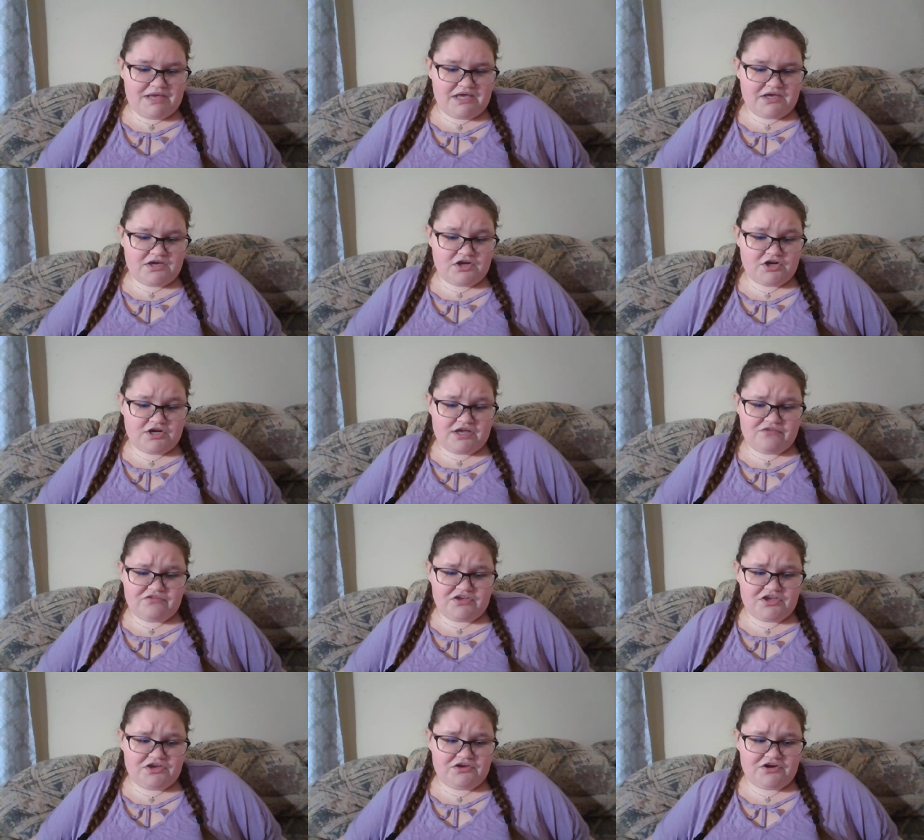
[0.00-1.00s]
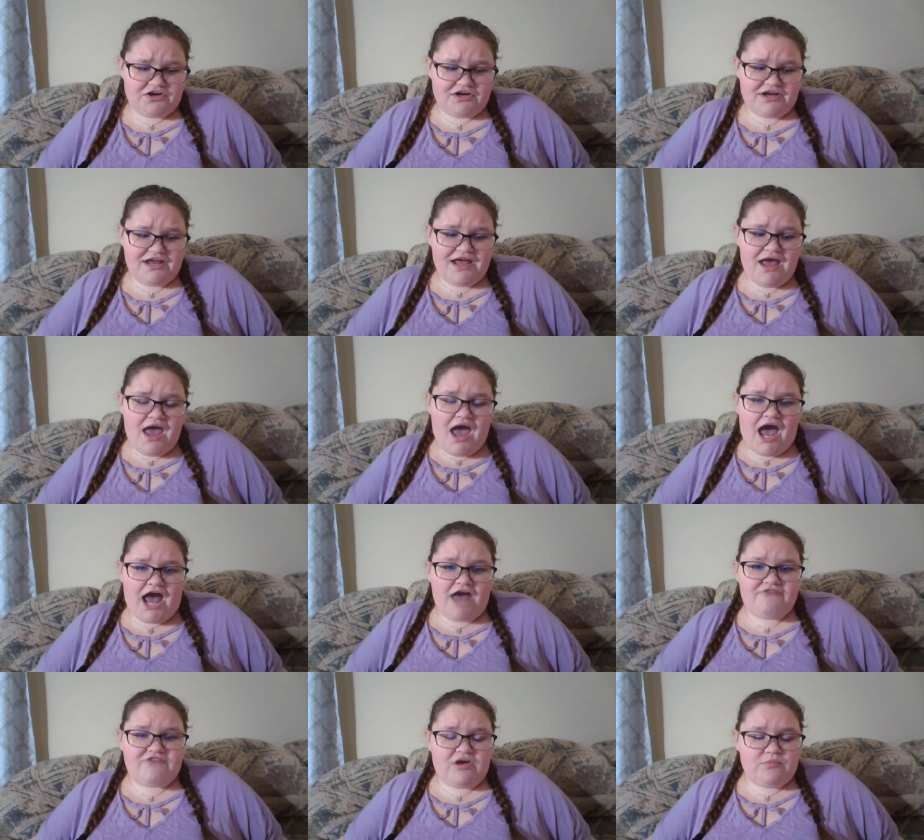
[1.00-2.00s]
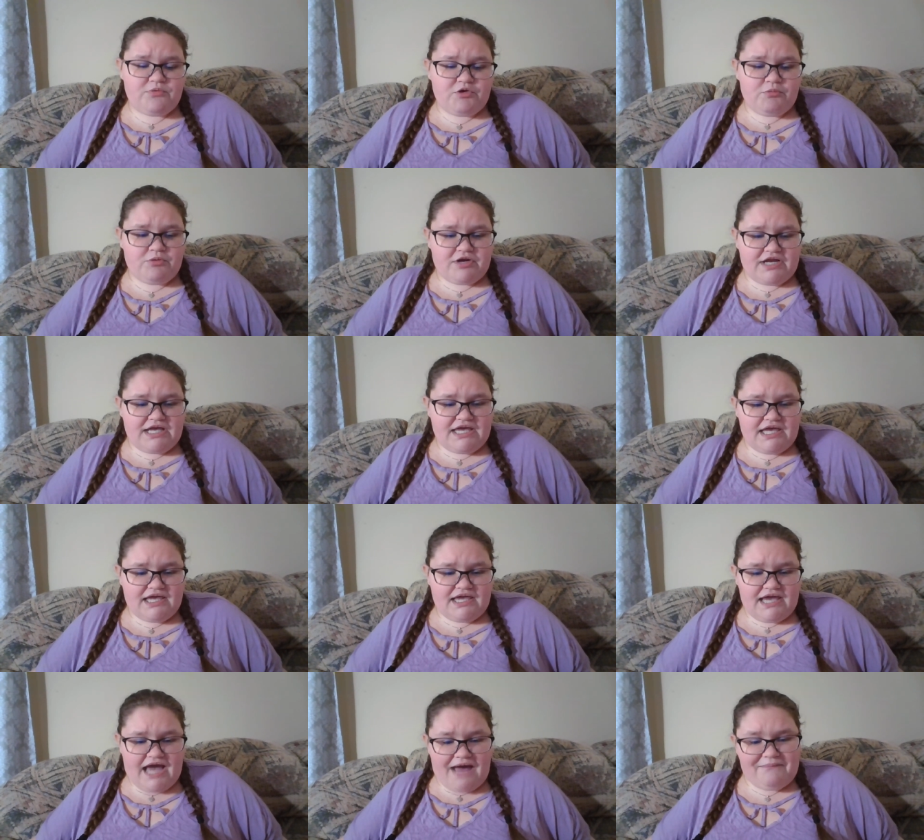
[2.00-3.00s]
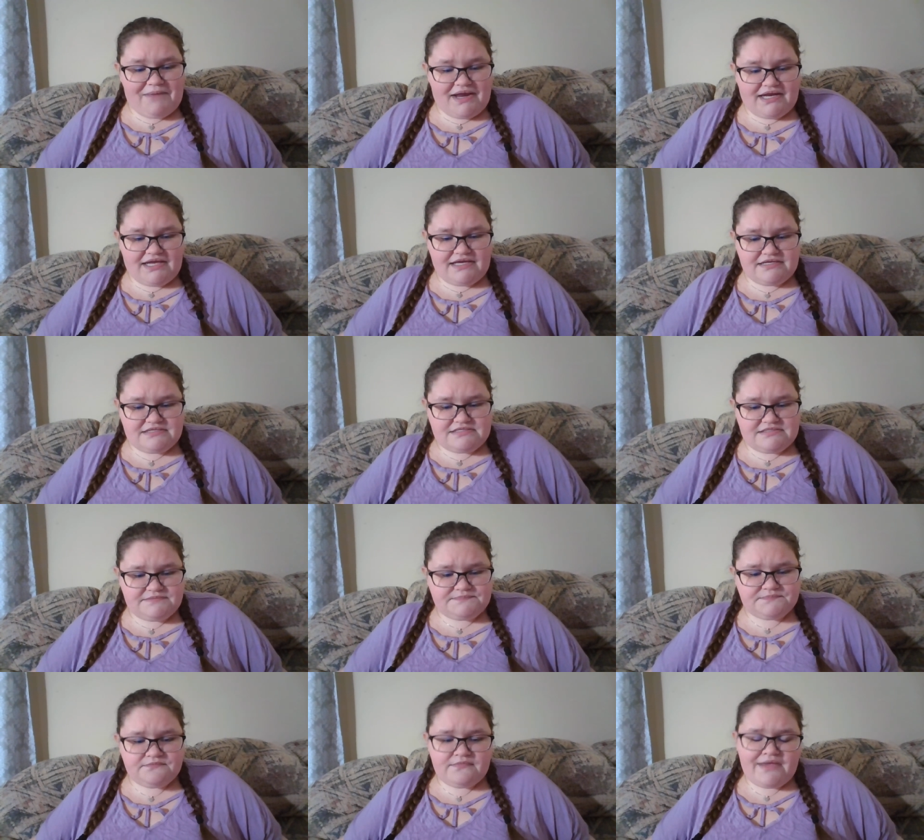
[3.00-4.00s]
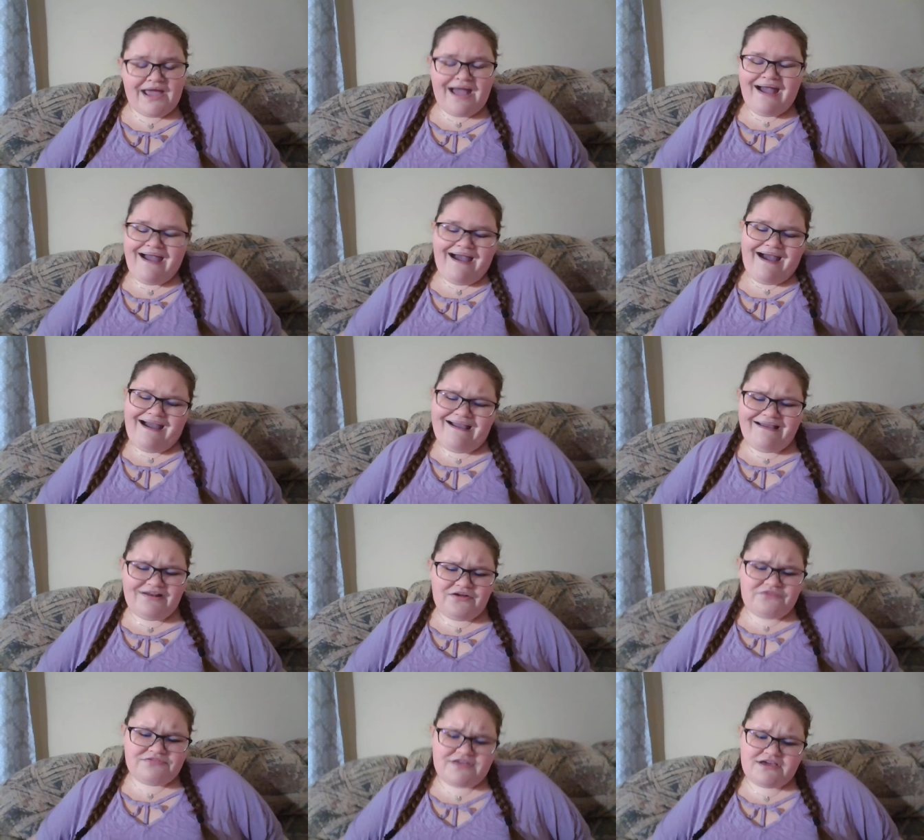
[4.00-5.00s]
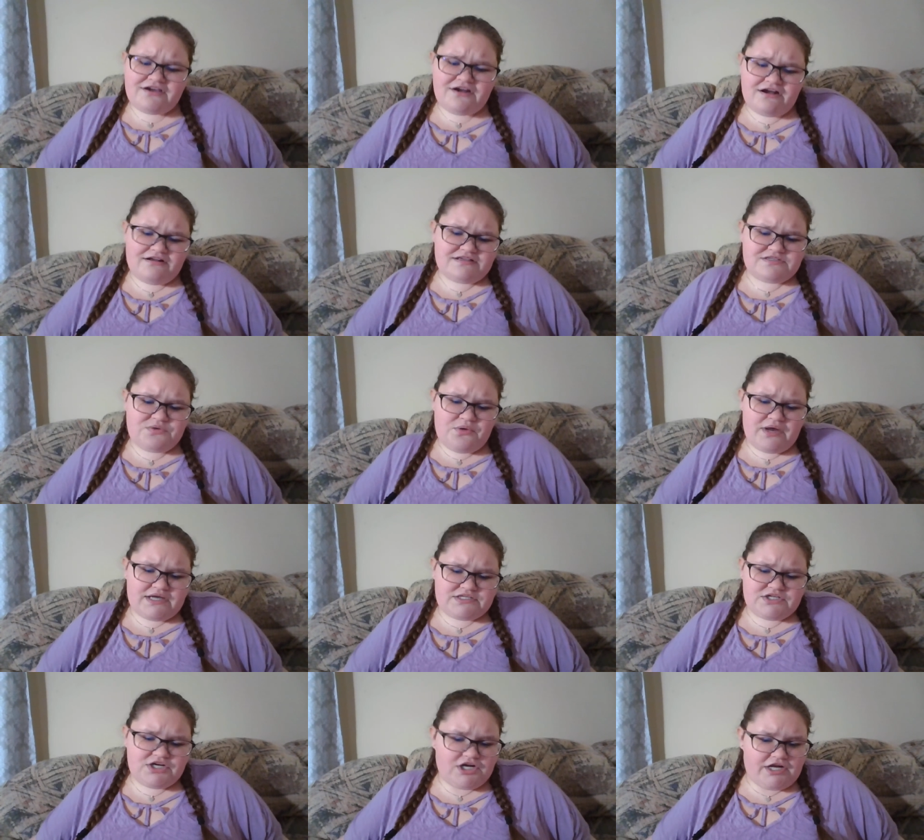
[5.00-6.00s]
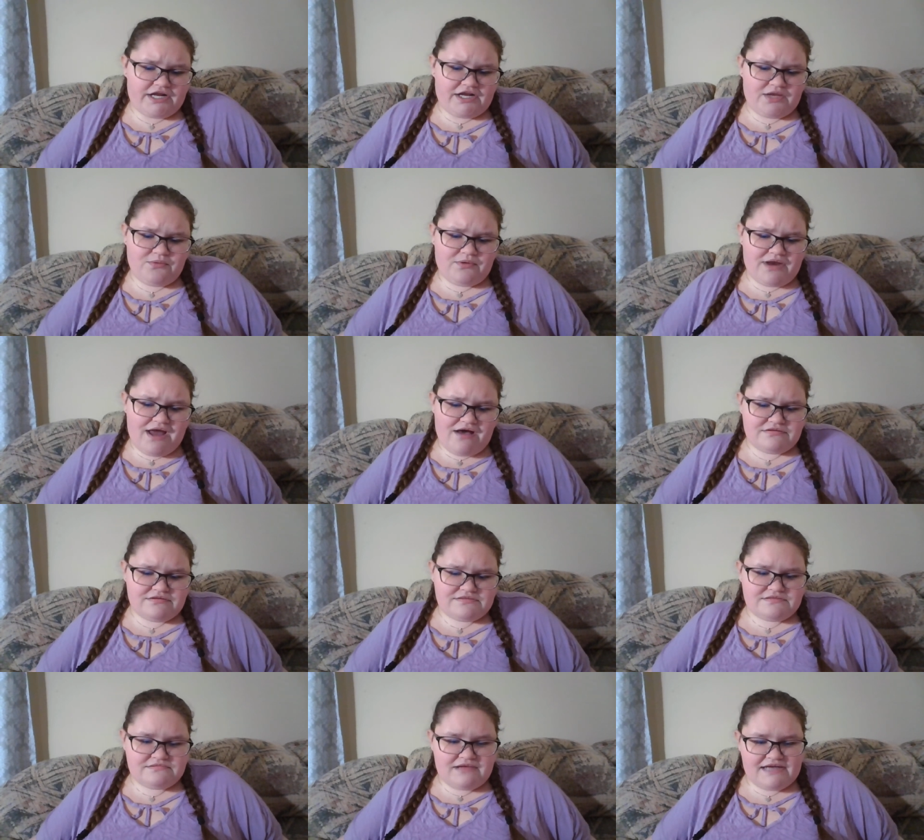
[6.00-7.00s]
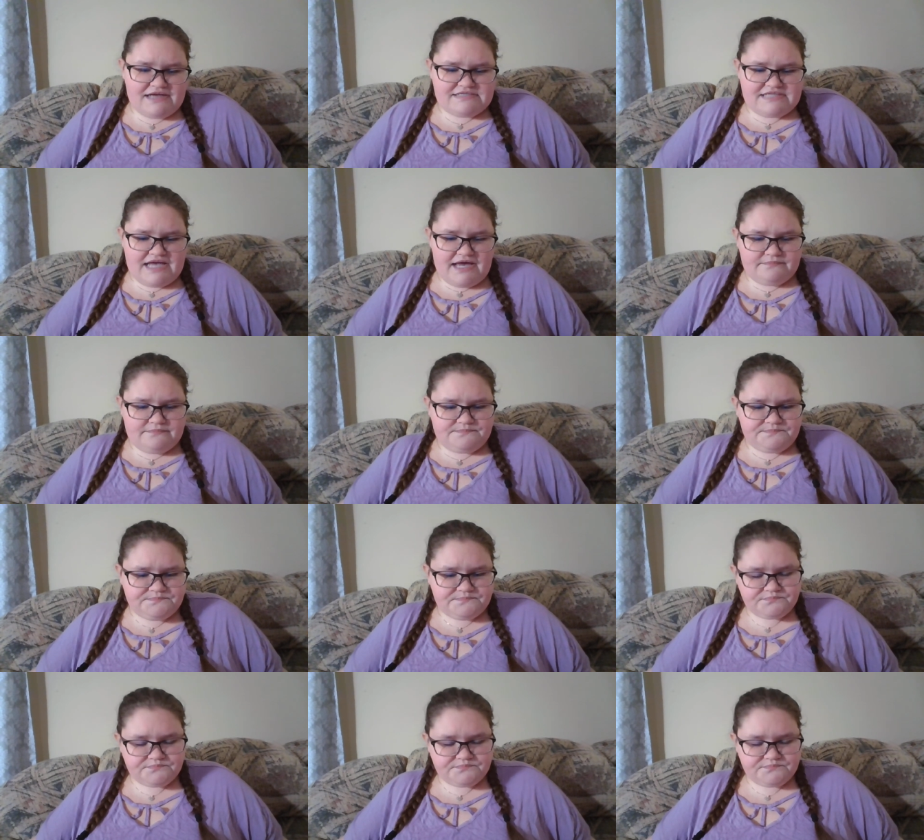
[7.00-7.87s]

making her even cuter. I felt puberty kicking at my knees. I don't think Kurt is going to hurt anyone else, I said.